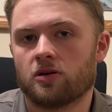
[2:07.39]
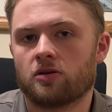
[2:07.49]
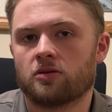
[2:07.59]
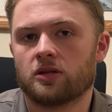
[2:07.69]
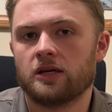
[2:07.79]

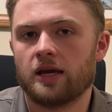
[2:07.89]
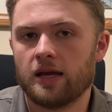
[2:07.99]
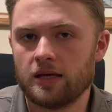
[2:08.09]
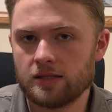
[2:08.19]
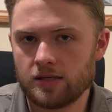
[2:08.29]
early
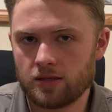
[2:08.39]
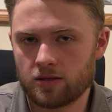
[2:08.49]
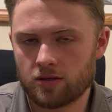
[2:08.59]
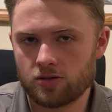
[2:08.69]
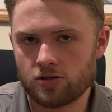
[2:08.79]

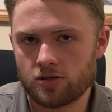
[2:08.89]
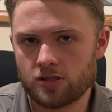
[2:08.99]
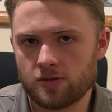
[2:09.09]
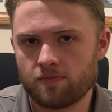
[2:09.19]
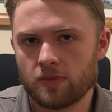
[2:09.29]
1800s.